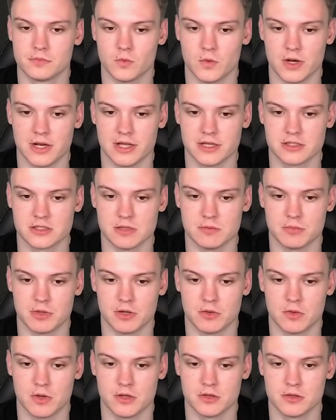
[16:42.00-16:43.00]
with like
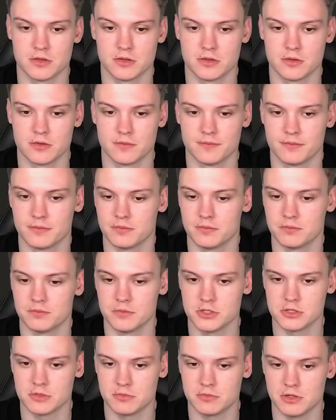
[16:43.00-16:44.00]
simple one.
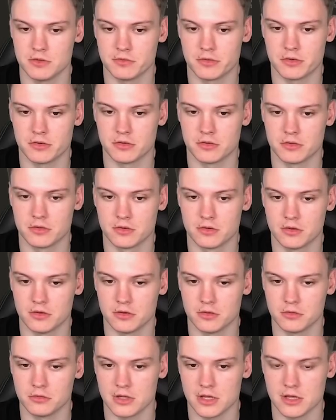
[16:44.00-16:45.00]
Bishop d4,
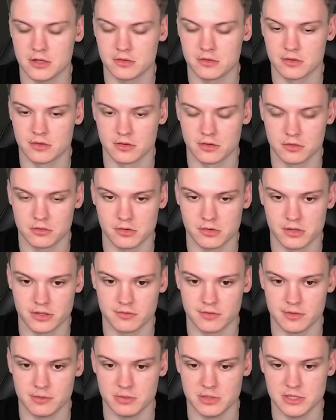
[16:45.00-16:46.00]
rook d8, collect
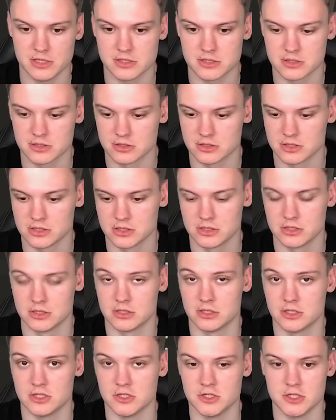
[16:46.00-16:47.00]
3 piece,
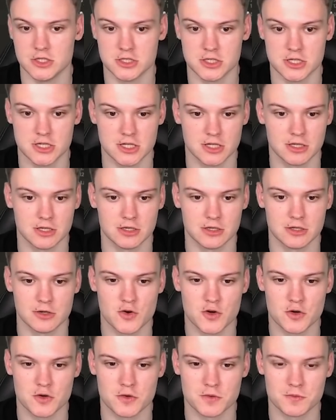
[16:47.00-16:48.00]
GG, go
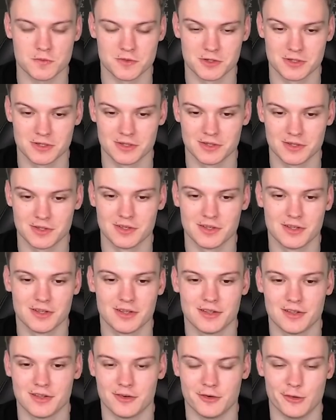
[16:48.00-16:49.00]
home,
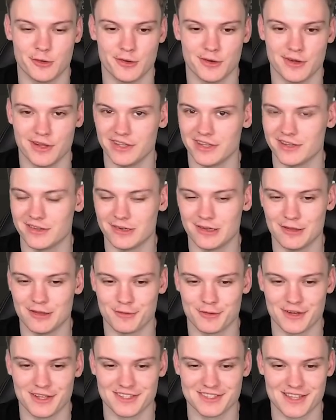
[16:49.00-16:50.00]
or like, get ready
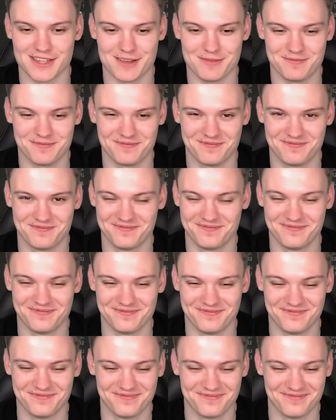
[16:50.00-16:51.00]
for next game.
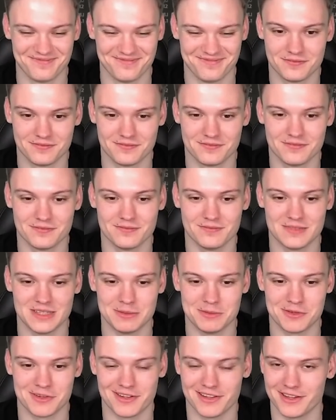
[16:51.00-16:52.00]

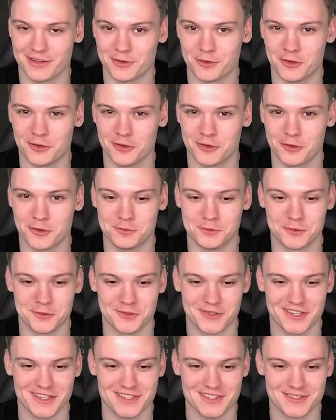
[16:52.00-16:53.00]
Maybe we're like home
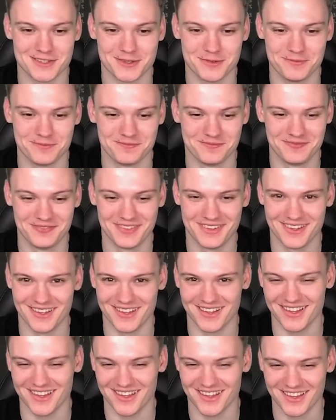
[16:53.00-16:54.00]
already, so.
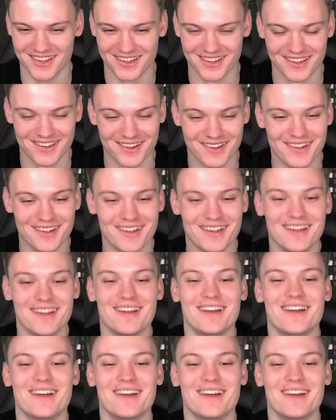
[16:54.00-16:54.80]
yeah,